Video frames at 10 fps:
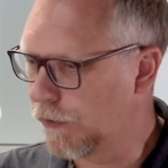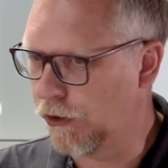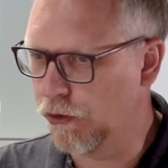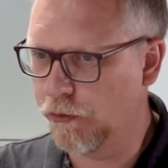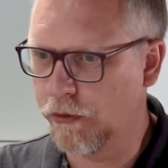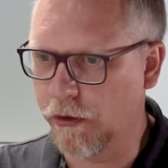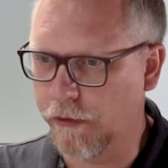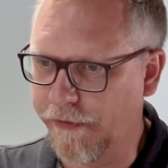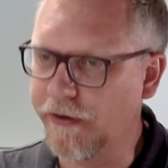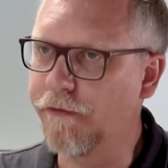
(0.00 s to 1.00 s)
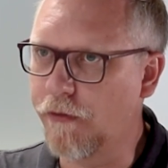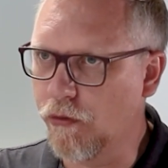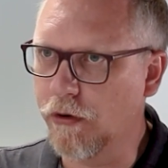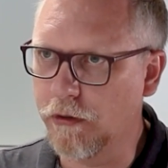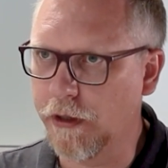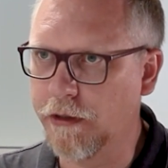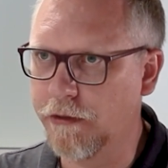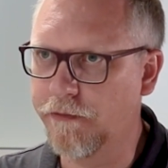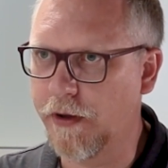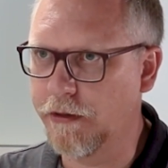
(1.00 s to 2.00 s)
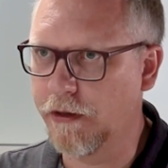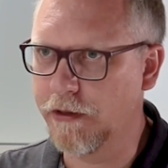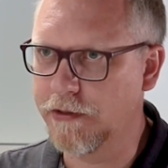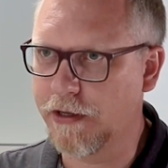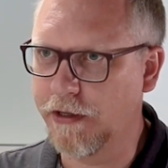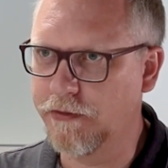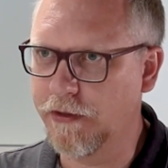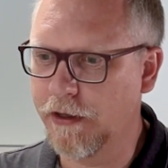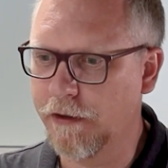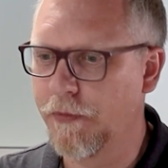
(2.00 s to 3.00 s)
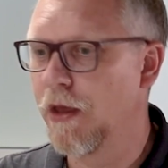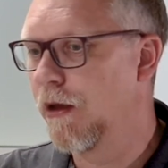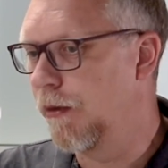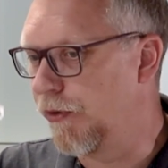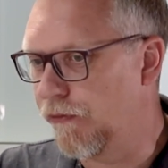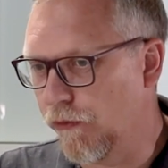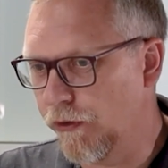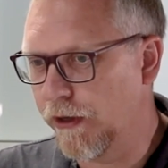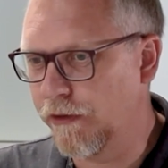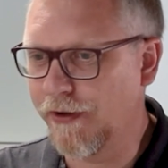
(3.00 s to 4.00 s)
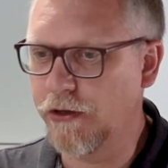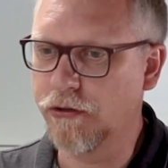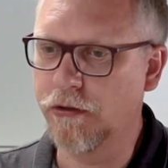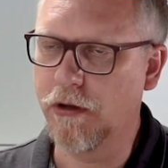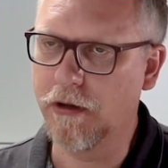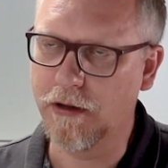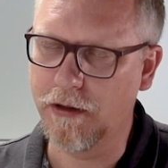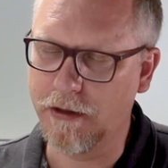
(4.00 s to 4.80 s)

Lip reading: You were very vocal in defending this idea before the invasion.